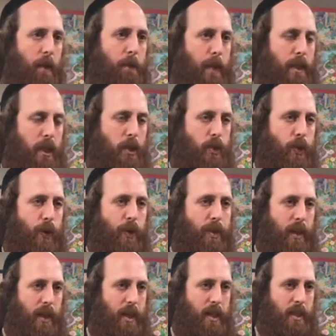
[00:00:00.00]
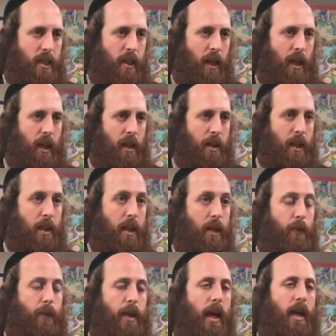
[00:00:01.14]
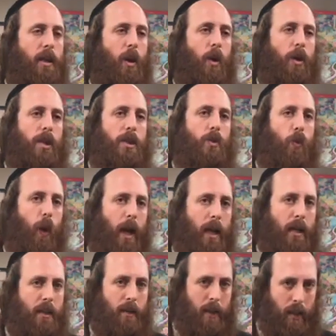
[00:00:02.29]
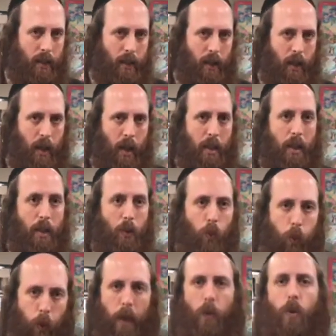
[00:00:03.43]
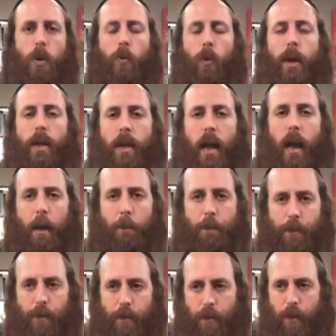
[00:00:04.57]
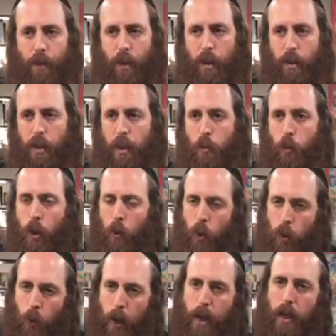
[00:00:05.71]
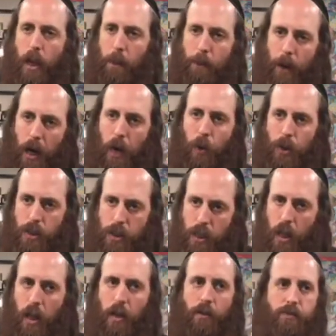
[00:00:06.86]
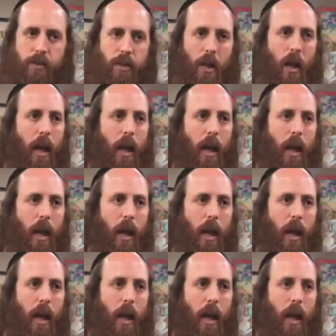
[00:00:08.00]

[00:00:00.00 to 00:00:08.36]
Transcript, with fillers: But the truth is that the Creator is waiting that we will wake up, that we will wake up ourselves